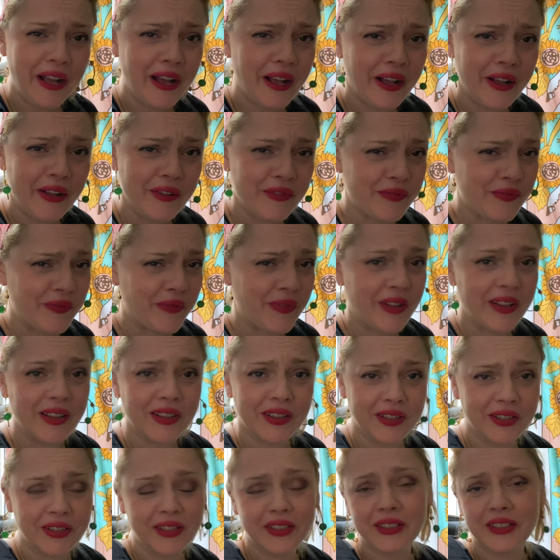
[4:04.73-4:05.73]
I
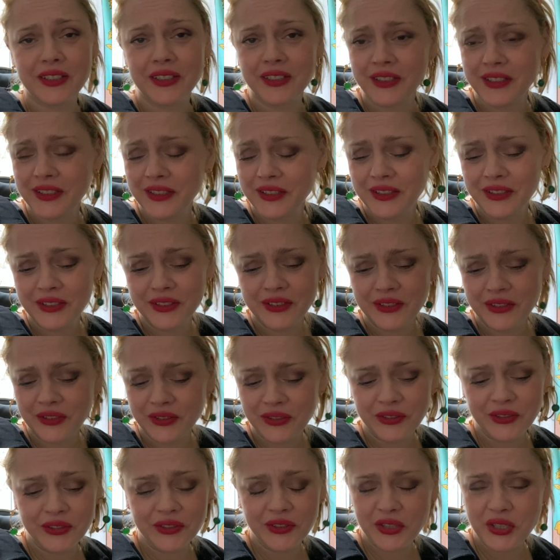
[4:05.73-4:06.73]
felt
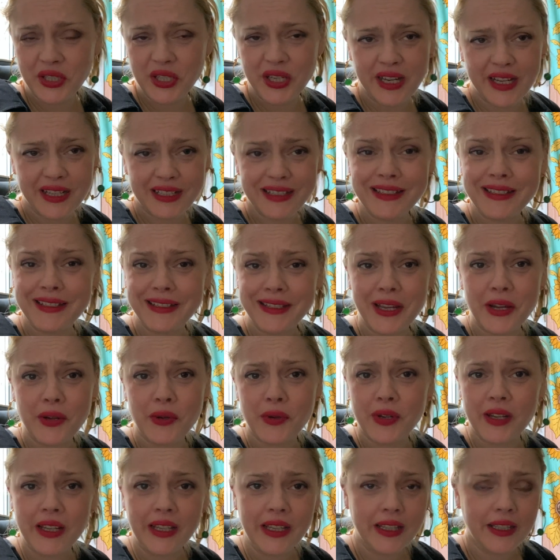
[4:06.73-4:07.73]
all
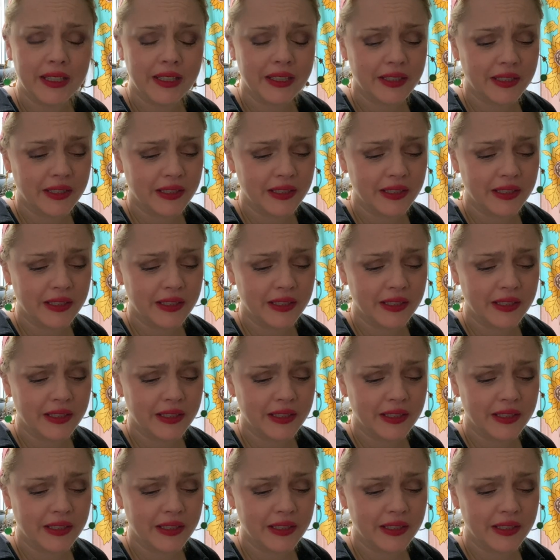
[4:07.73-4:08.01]
unnecessary.